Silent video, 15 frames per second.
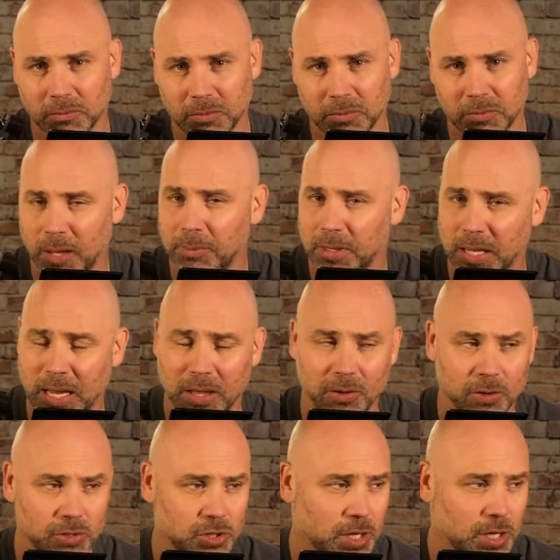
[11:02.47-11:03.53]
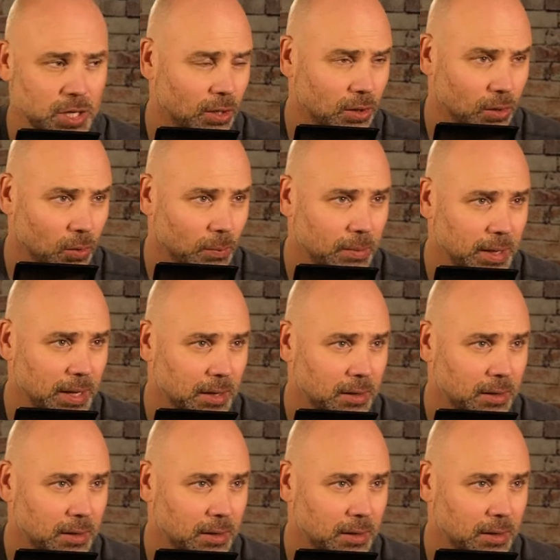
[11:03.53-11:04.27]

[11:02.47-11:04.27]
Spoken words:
to come together and gel a little bit?